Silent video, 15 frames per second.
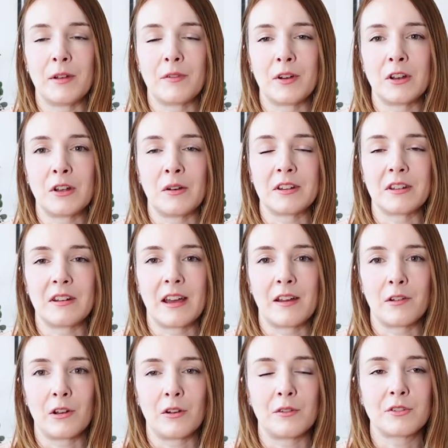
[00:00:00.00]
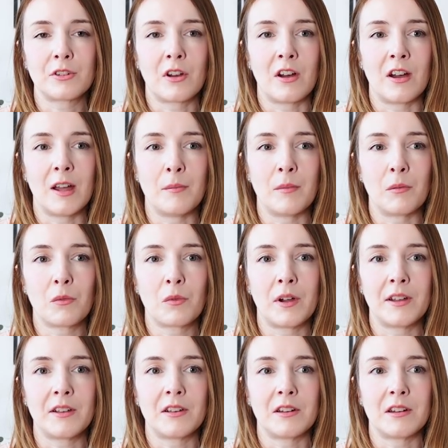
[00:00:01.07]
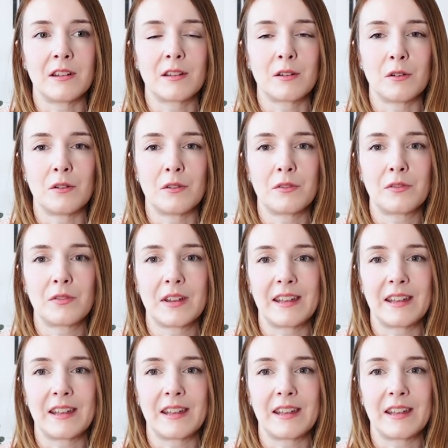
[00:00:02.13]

if I know I don't have a lot of time, I'm quite good at sort of